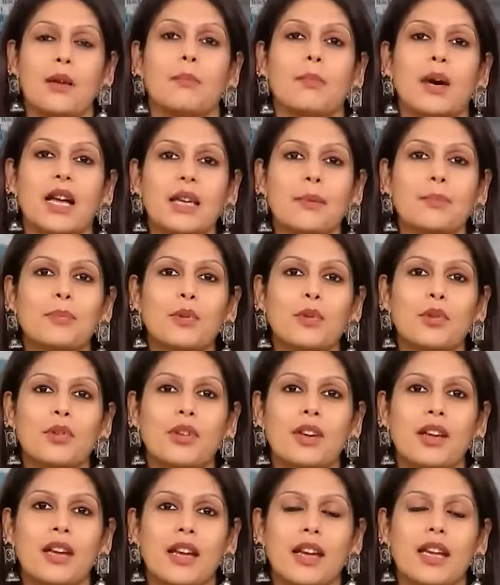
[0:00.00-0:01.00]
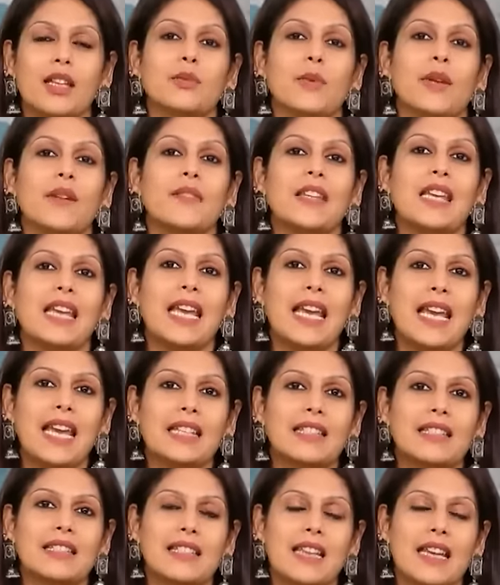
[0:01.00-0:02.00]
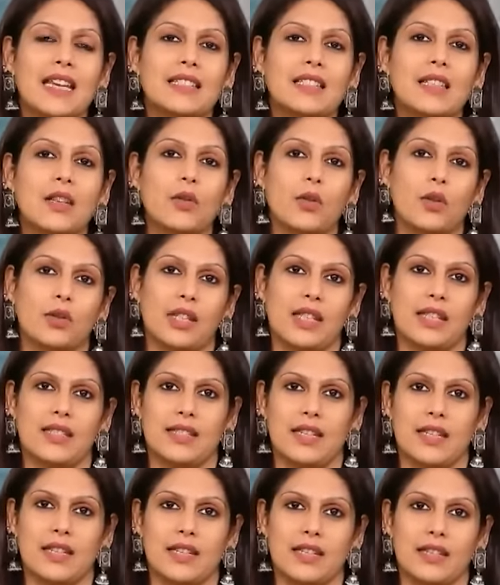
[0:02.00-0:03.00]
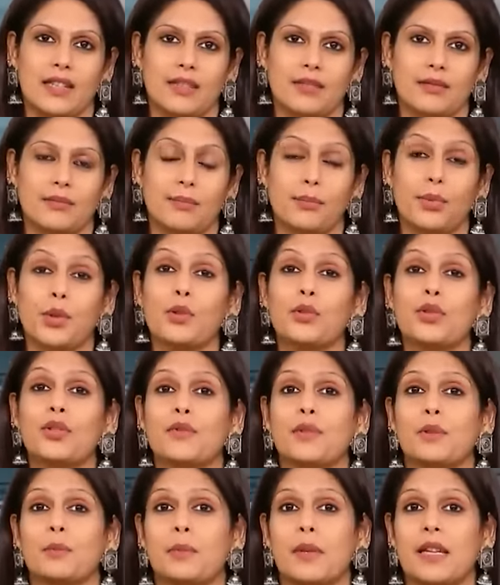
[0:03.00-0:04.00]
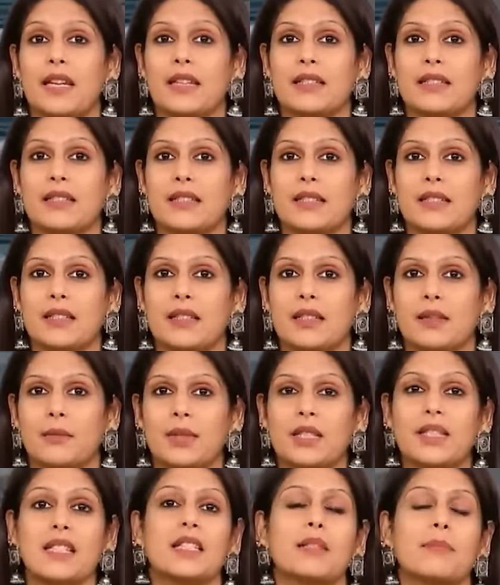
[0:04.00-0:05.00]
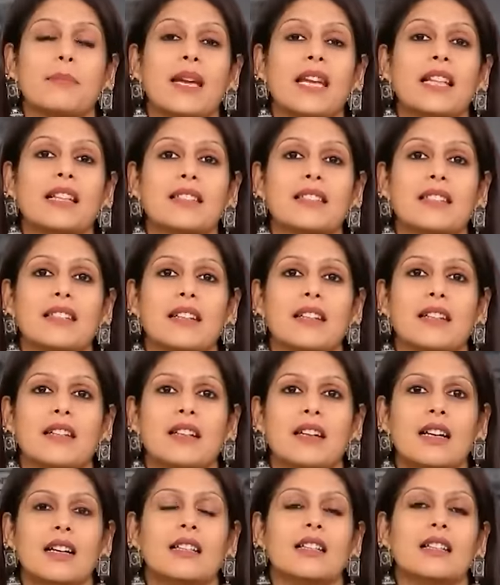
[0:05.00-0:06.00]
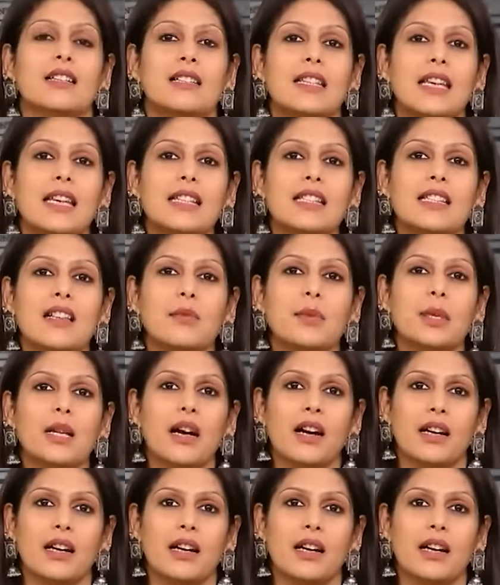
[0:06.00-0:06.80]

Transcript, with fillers: Manipur is one of the eight states in northeast India. Beautiful place. But since May this year, the scenes have been